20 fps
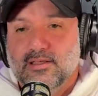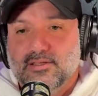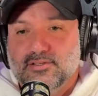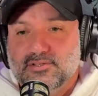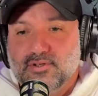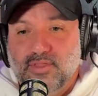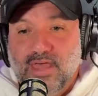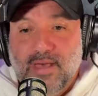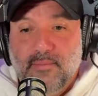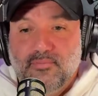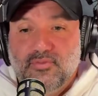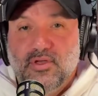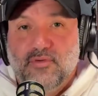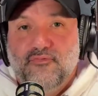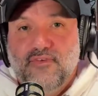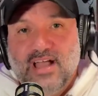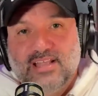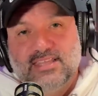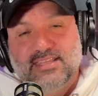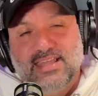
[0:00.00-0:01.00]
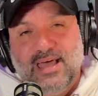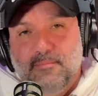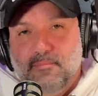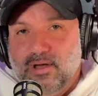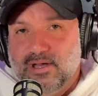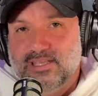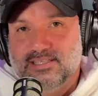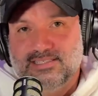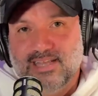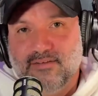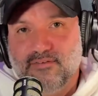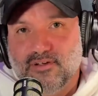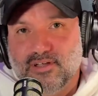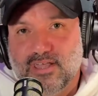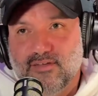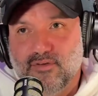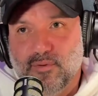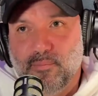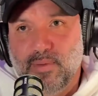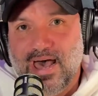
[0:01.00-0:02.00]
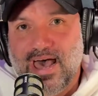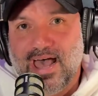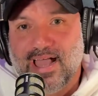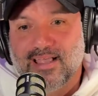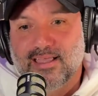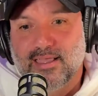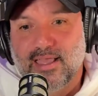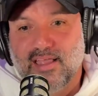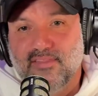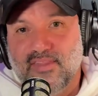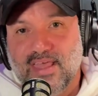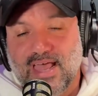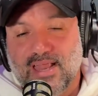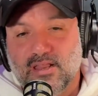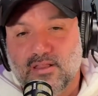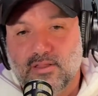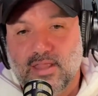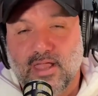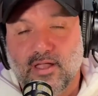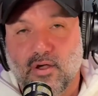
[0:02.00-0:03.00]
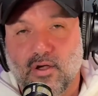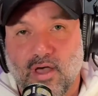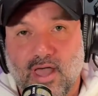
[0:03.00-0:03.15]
So that the fact that that money's never given back and that they go,